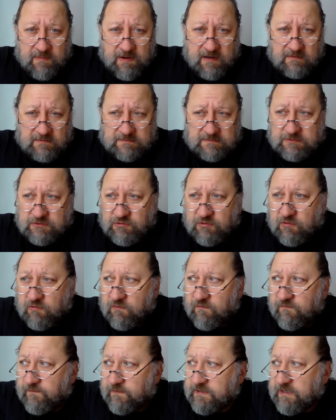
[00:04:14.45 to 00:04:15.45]
about
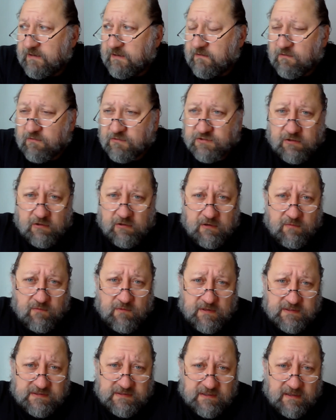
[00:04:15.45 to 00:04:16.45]
over 10 years ago.
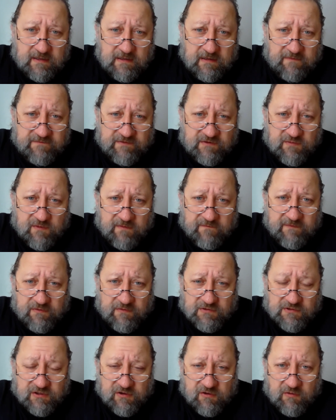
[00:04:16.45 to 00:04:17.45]
I want to say 11,
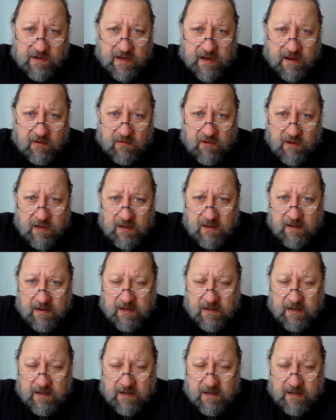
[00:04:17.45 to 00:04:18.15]
12 years ago now,